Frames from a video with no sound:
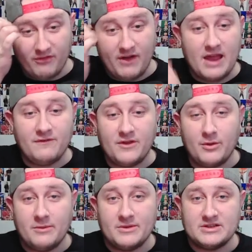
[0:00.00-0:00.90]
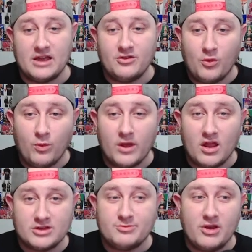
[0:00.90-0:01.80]
I view him as like the Will
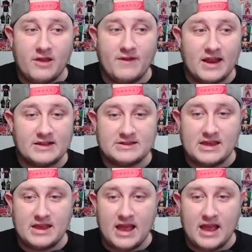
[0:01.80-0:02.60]
Ospreay of NXT.